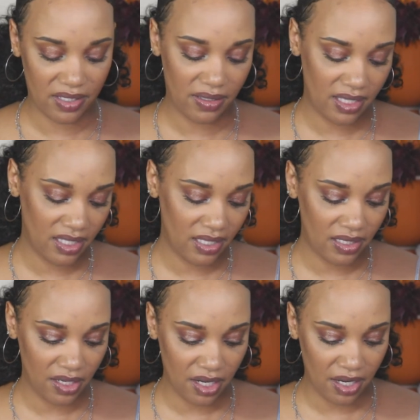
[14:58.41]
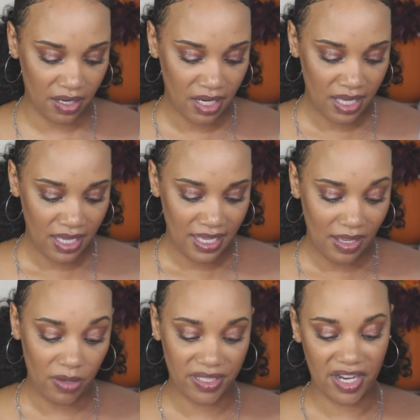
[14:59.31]
So this is her,
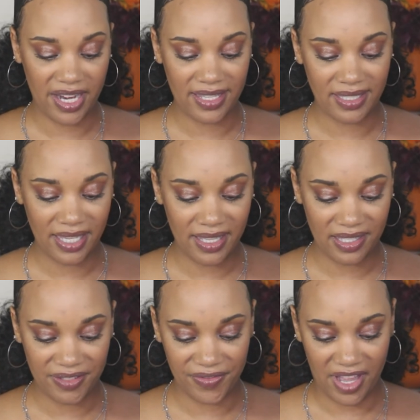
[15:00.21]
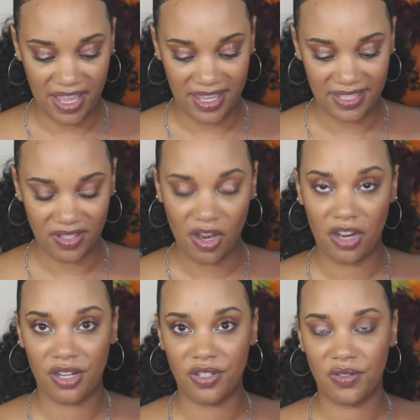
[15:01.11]
oh sorry, Intensifies
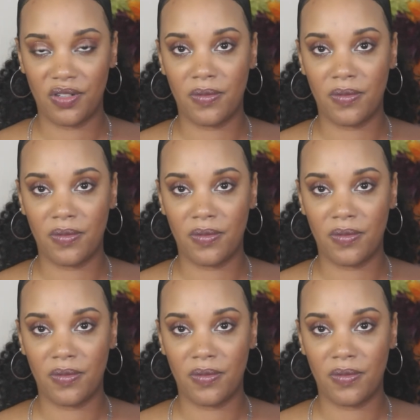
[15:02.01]
Artistry